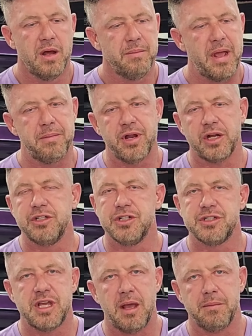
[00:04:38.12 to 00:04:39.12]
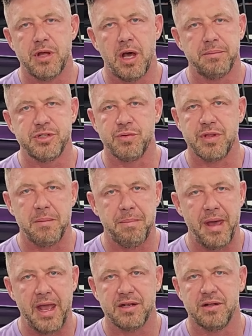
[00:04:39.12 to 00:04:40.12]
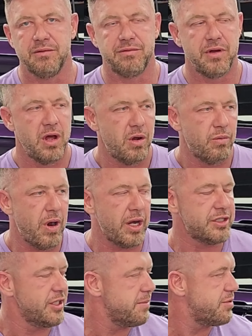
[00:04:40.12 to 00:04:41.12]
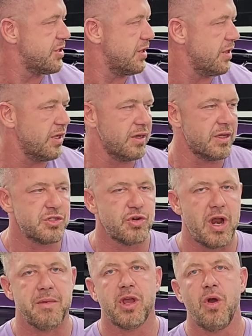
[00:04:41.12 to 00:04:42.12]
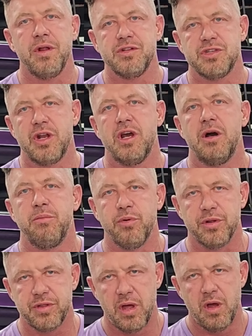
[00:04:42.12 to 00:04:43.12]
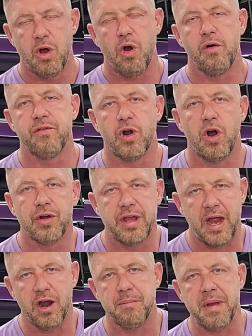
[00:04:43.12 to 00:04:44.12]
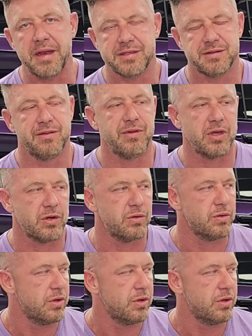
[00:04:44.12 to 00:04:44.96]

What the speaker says: paint protection just helps you with impact of rock chips, and then the ceramic coating is going to help with overall care and maintenance of the vehicle.